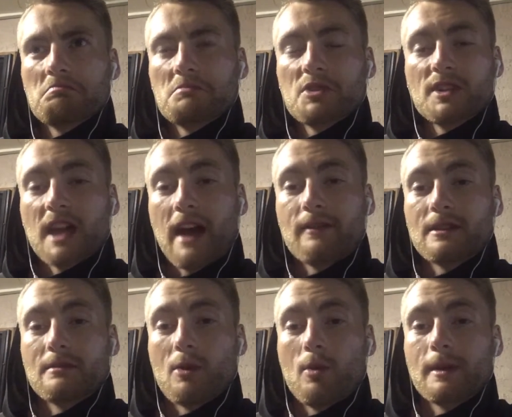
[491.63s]
just having
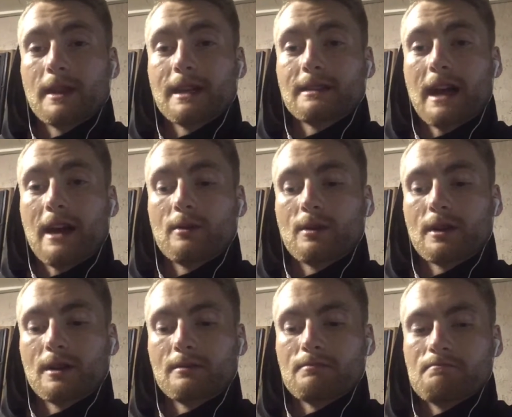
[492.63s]
a moment like that
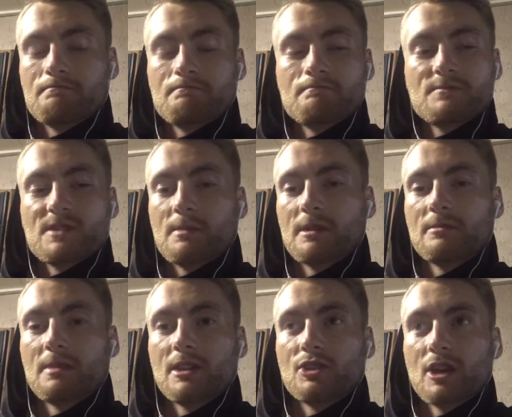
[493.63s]
where somebody's
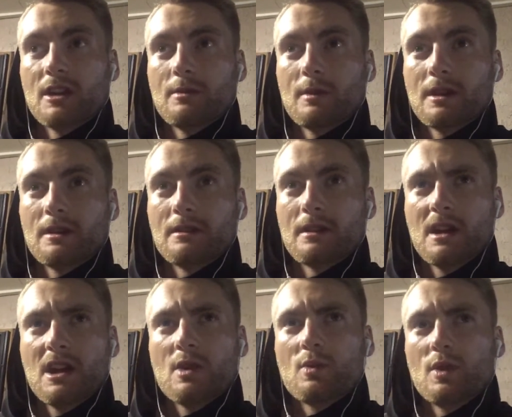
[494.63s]
being genuine and
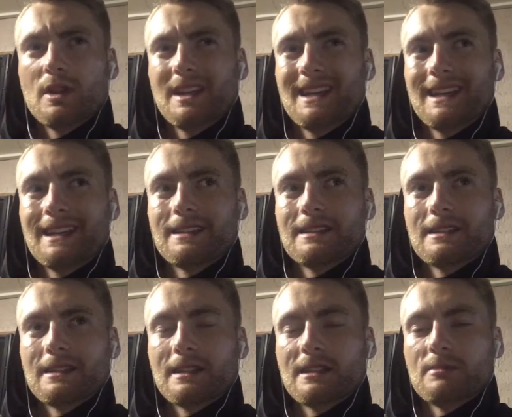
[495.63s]
really getting
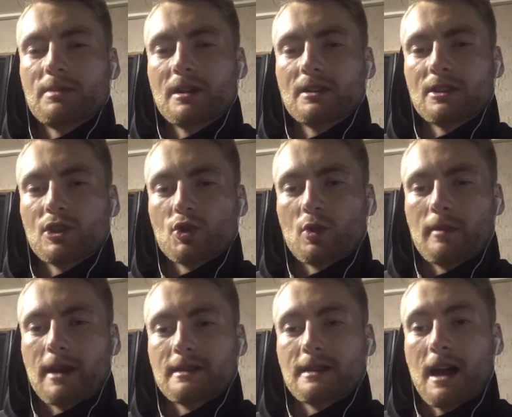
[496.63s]
to experience in a short
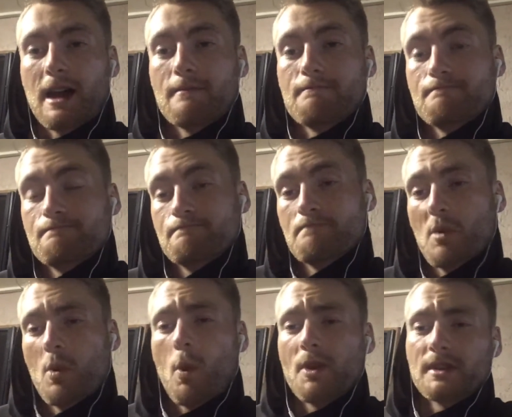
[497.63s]
amount of time
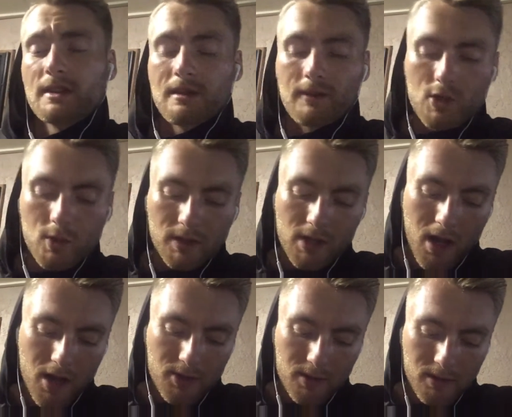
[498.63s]
what this individual has
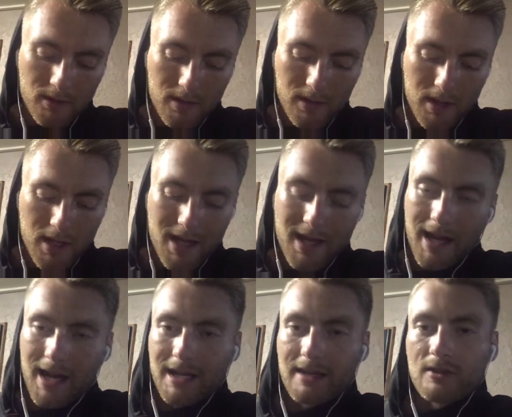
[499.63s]
gone through
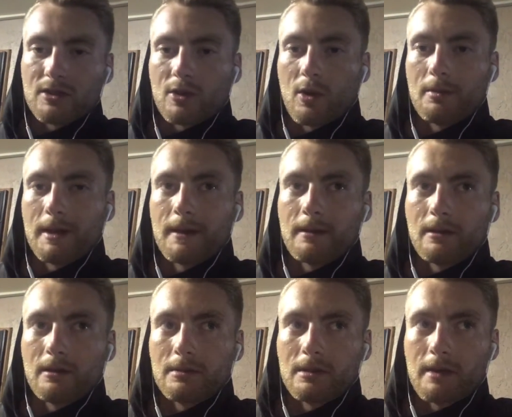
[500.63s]
and he even told me a
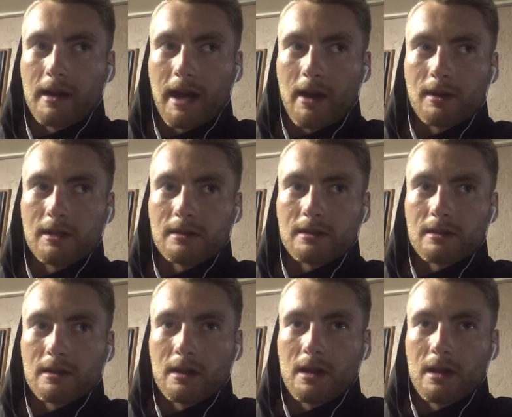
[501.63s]
little bit about how he's